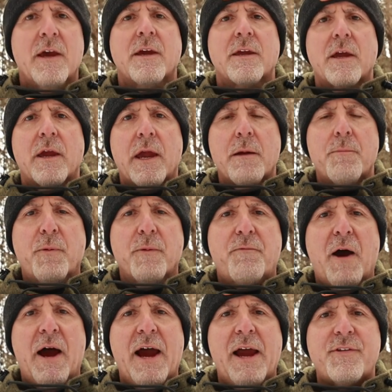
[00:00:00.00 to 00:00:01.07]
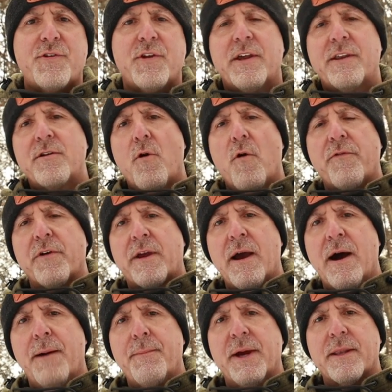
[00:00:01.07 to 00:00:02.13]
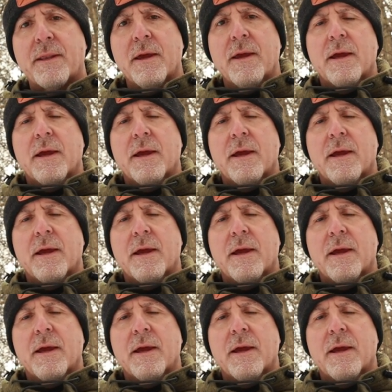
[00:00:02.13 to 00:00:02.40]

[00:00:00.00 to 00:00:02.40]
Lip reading: you improvise, and you overcome it.